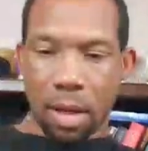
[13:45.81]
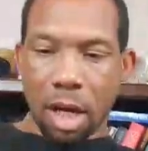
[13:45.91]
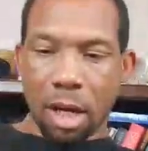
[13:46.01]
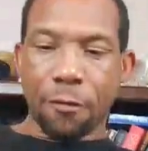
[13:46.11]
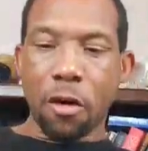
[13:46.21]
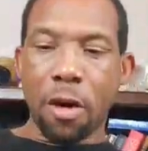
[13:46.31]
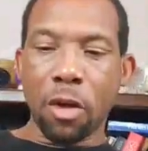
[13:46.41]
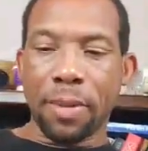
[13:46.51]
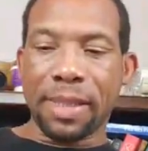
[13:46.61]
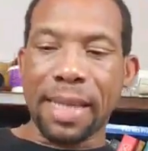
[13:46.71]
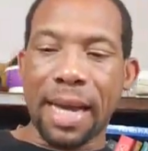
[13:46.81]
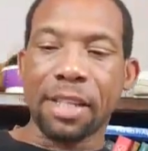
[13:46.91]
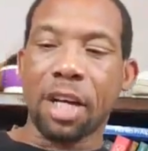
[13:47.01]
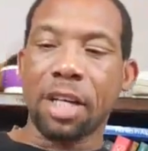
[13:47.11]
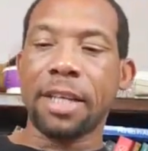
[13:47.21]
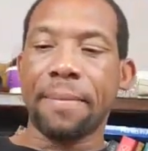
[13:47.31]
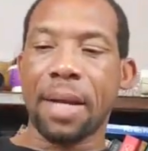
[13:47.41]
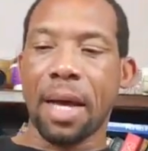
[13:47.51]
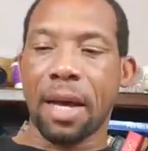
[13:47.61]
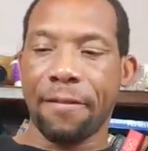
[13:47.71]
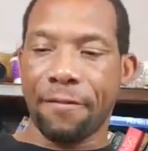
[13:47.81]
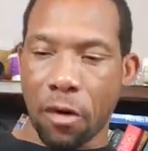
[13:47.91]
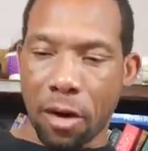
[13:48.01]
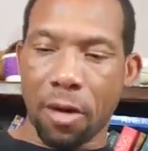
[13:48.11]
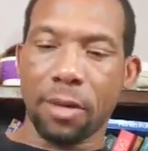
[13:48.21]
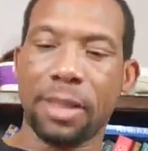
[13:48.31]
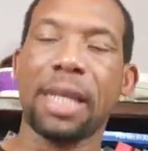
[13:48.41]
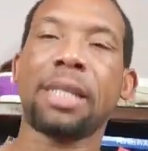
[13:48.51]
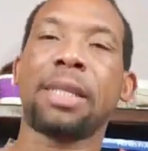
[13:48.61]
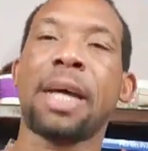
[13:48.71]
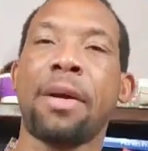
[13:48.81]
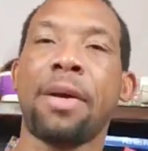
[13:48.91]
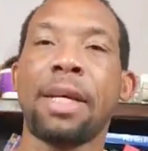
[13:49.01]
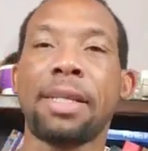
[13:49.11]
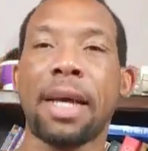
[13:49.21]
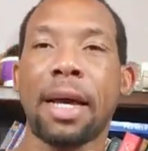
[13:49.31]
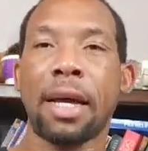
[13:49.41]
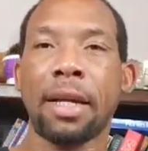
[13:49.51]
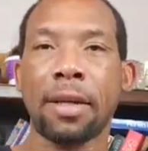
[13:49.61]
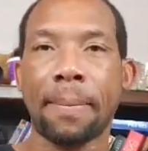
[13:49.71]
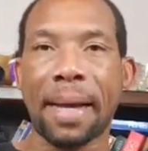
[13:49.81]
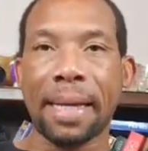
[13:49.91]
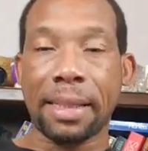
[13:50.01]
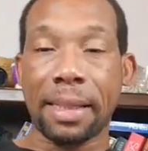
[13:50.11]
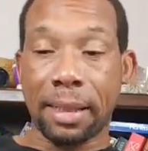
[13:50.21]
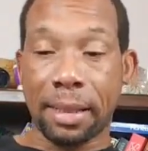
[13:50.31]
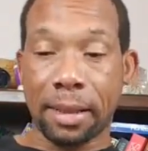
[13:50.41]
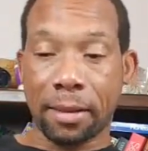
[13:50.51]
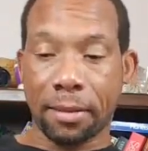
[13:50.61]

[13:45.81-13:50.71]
And the four mutable signs are Gemini, Virgo, Sagittarius, and Pisces.